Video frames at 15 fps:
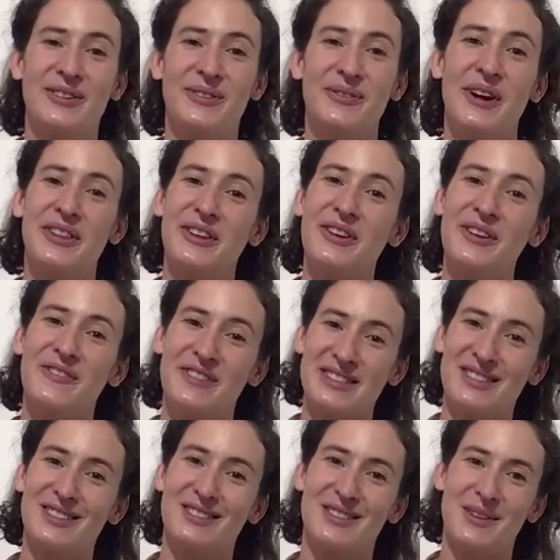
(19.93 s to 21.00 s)
whether you can
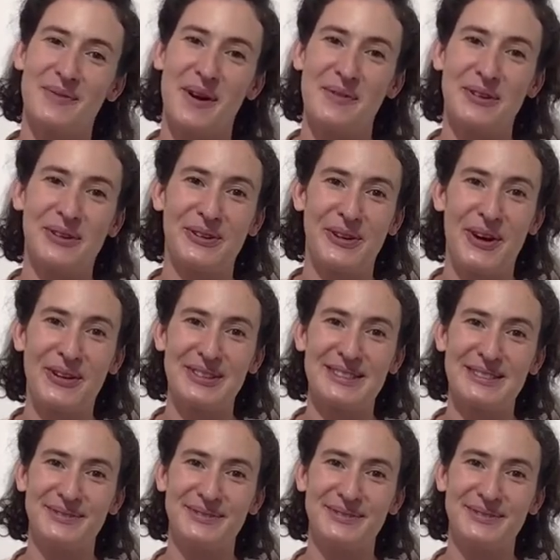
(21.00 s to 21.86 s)
visit us at the moment or not.